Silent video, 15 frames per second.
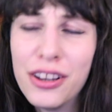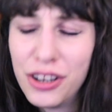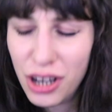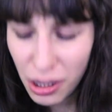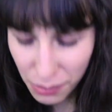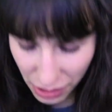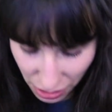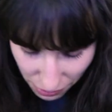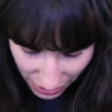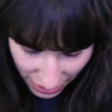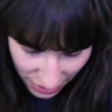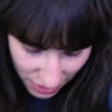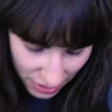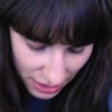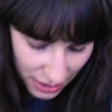Normally we
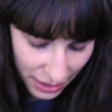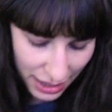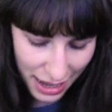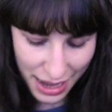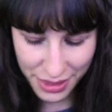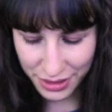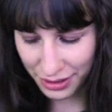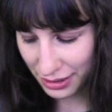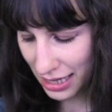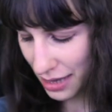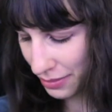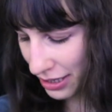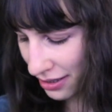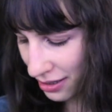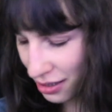can see the cat in the
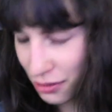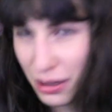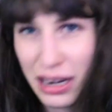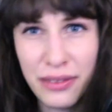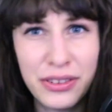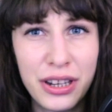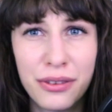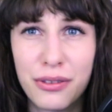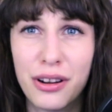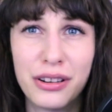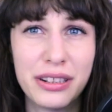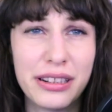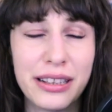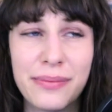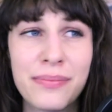lap. I don't know what I've done
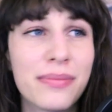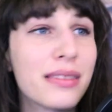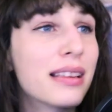wrong today.